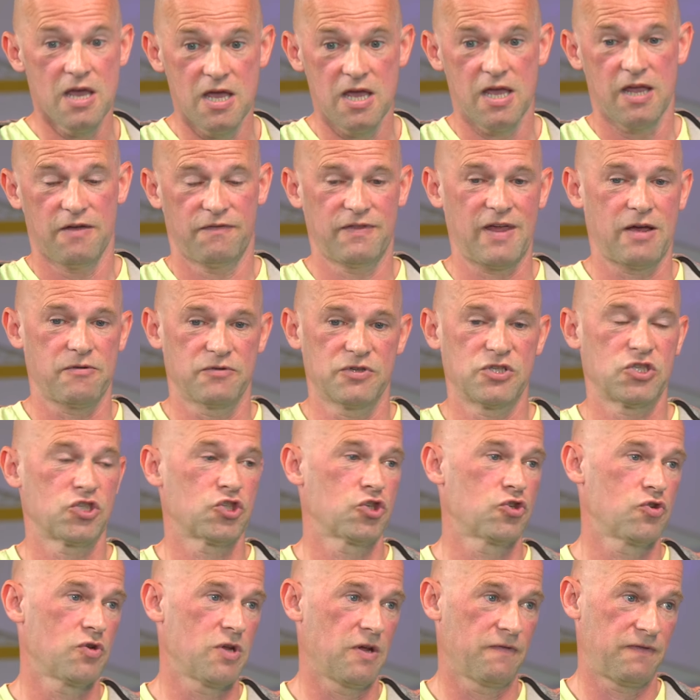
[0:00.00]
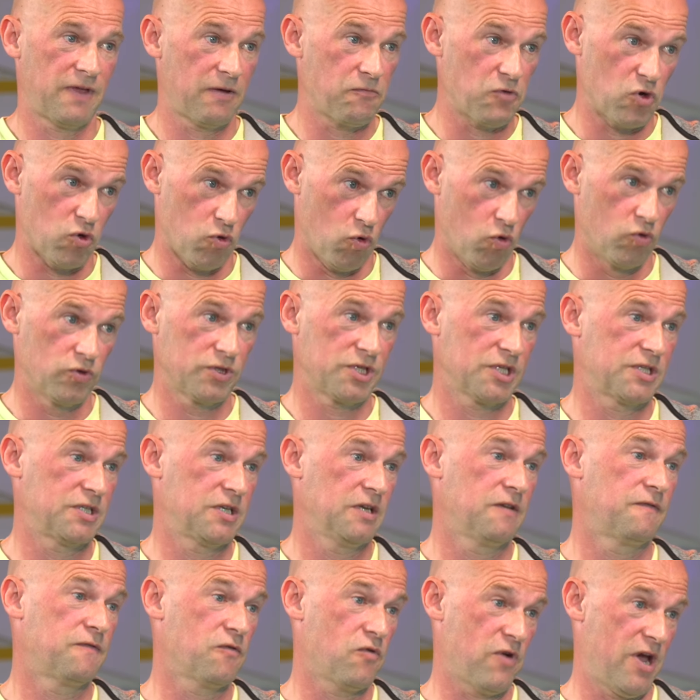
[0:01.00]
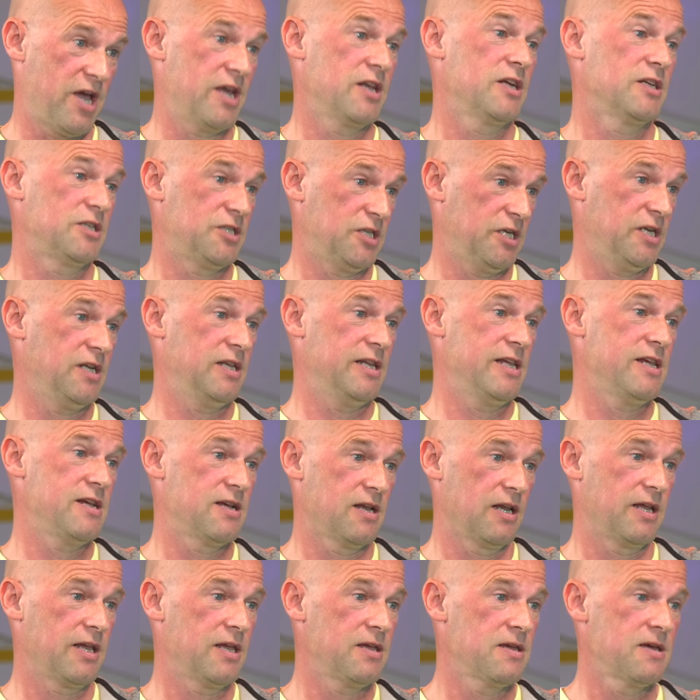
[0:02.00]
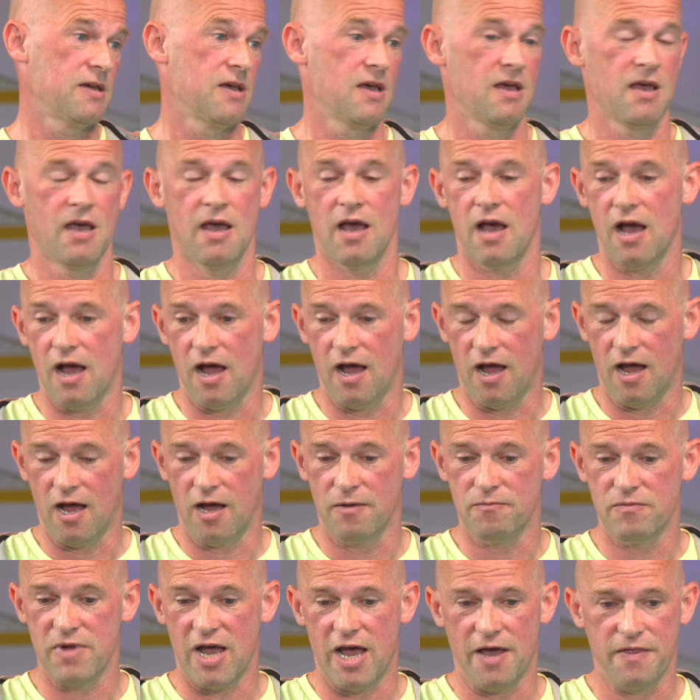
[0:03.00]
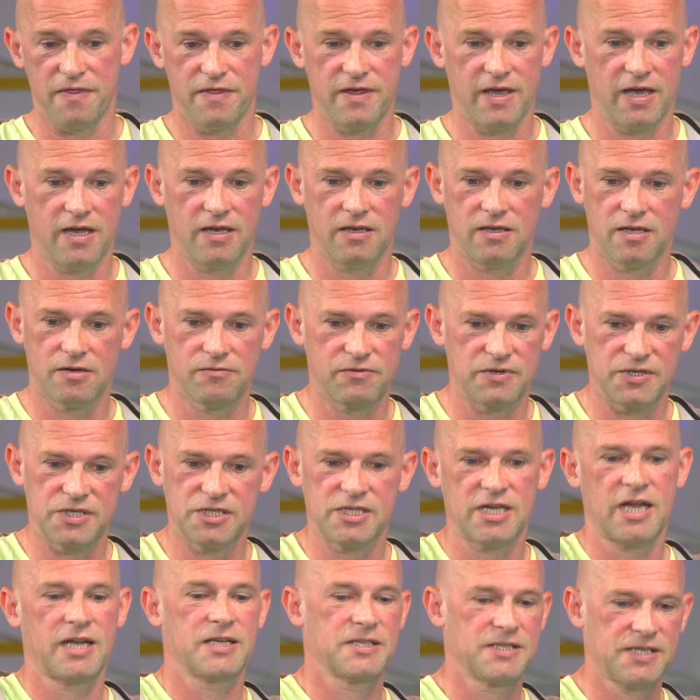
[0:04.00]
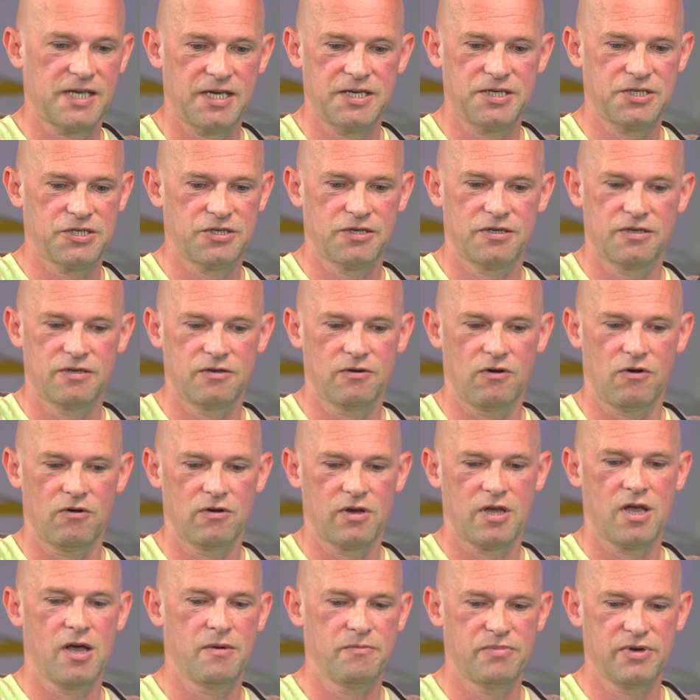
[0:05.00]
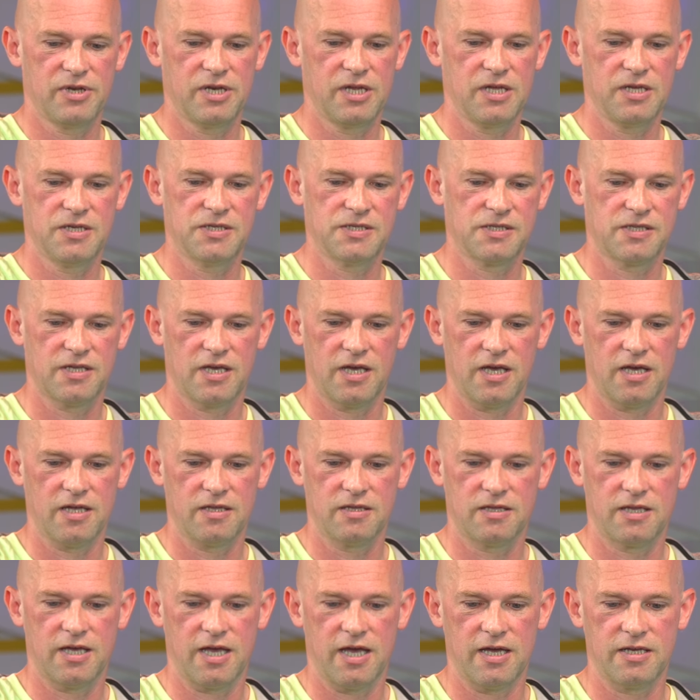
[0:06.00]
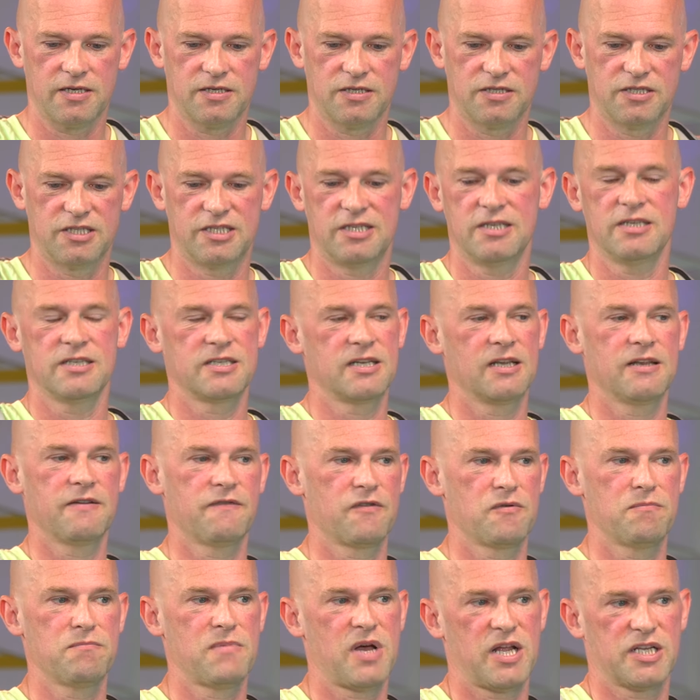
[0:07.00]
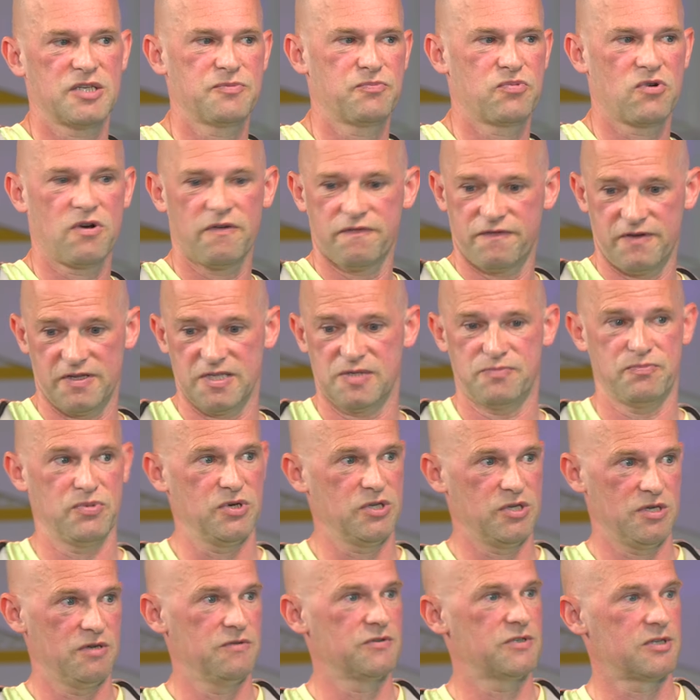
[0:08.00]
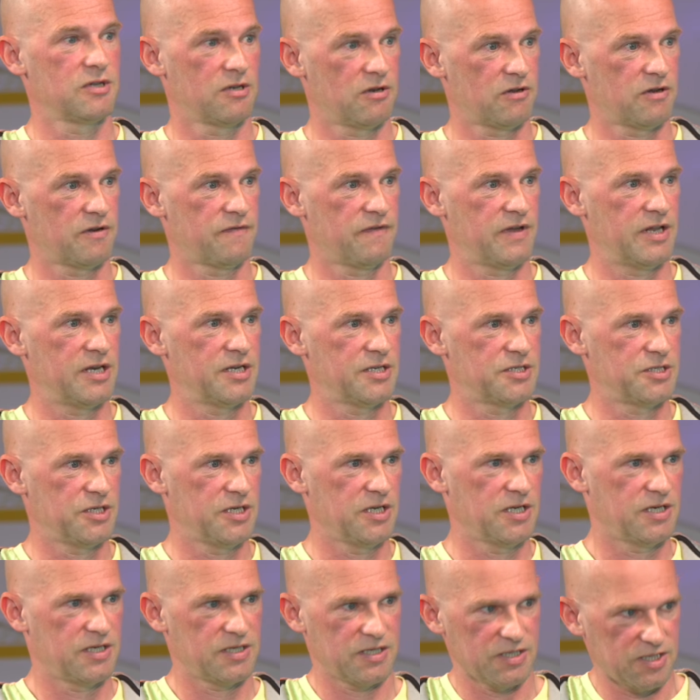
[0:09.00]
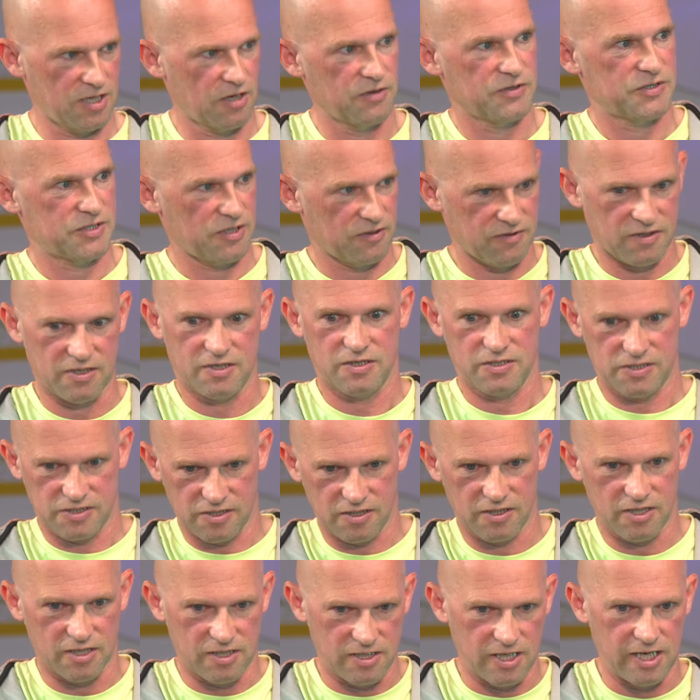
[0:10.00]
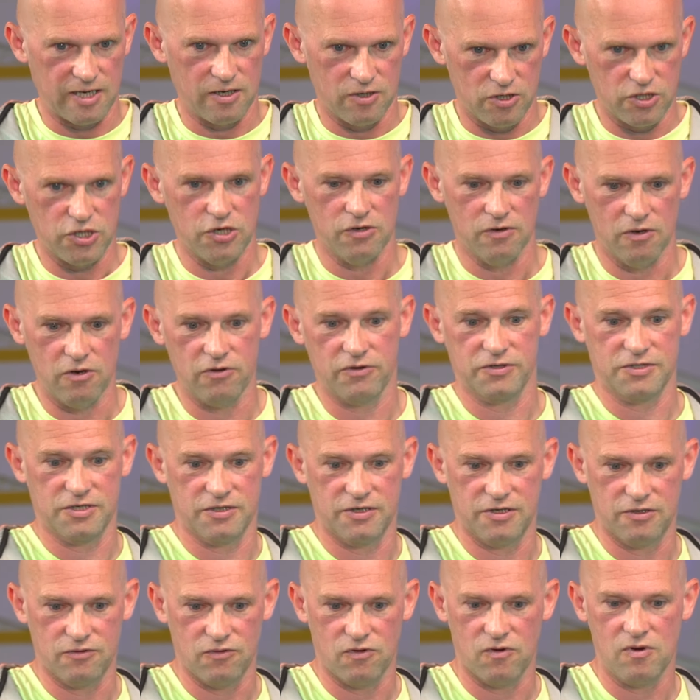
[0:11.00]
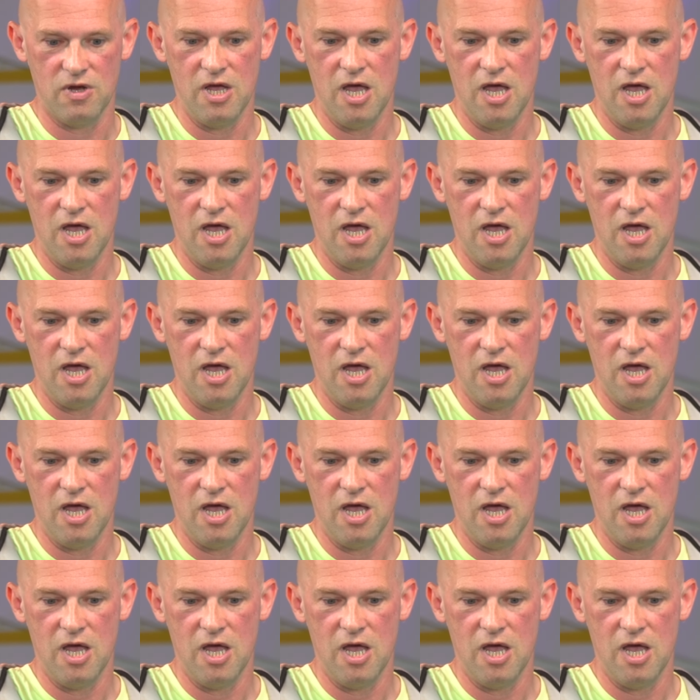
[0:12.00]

if that was true, if they were audited for energy legally, and then there was taxation on companies that didn't deliver much profits but used a lot of energy, and so that you looked at your